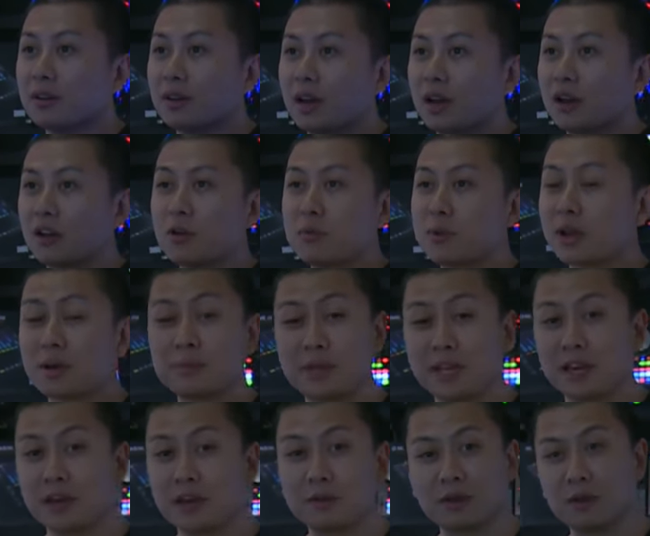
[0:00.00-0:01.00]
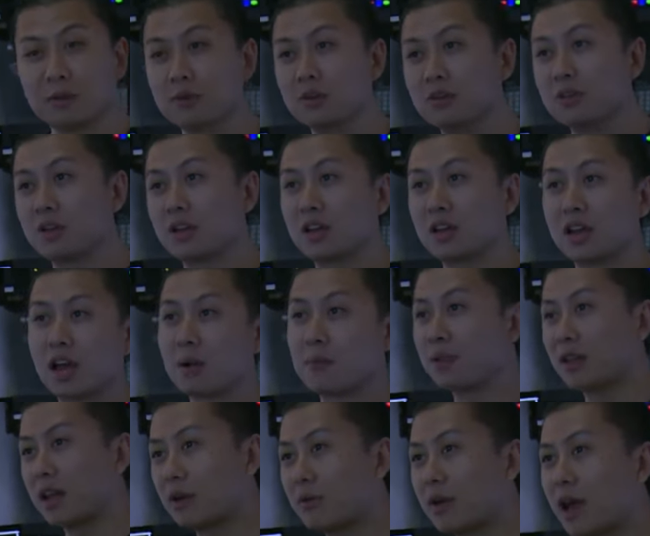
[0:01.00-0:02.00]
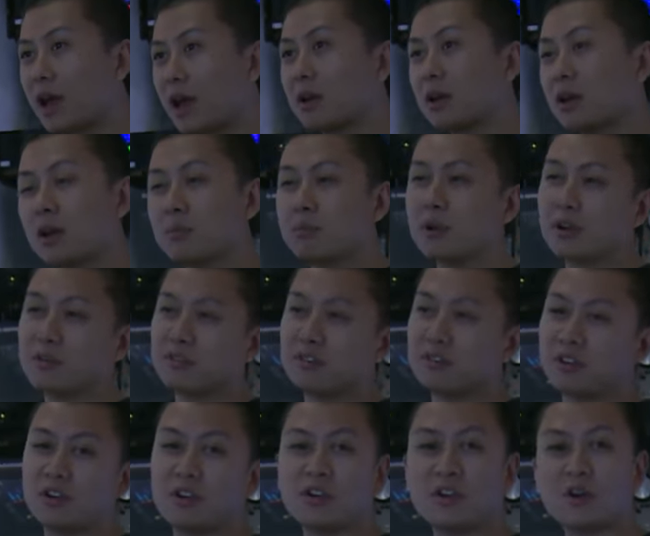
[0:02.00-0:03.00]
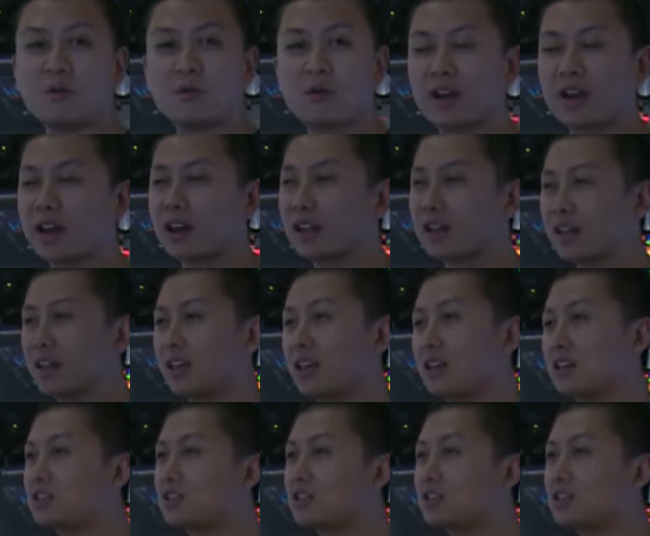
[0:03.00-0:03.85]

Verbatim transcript: Uh, opening up D A W, you can kind of play around, but if you don't know what kind of keys you're